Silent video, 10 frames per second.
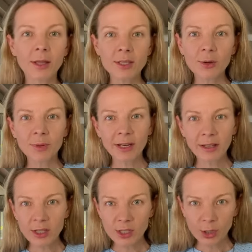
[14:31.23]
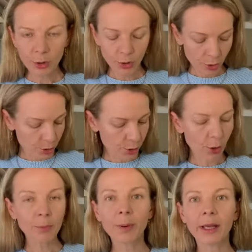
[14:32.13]
So I'm knitting the Soho
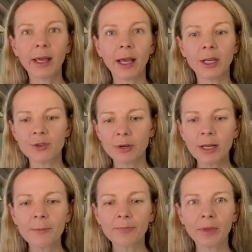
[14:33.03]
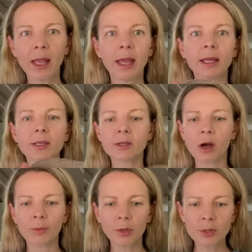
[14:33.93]
top by Caidree, and
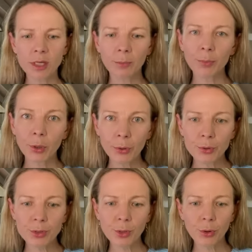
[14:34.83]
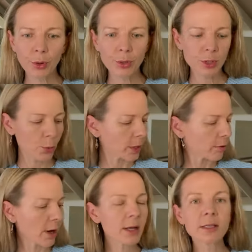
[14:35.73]
I'm using Purl Soho
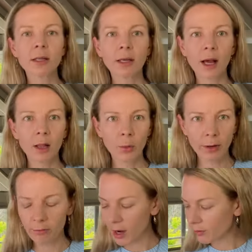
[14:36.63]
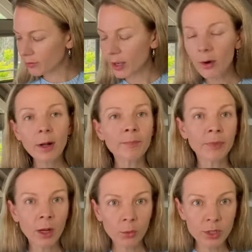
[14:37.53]
Sweetgrass in the colorway Rye Flower,
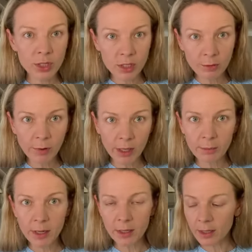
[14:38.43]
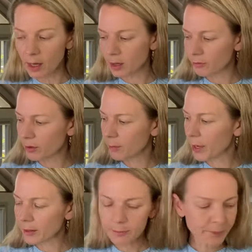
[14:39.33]
which is the recommended yarn for the
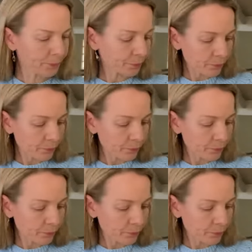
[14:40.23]
pattern.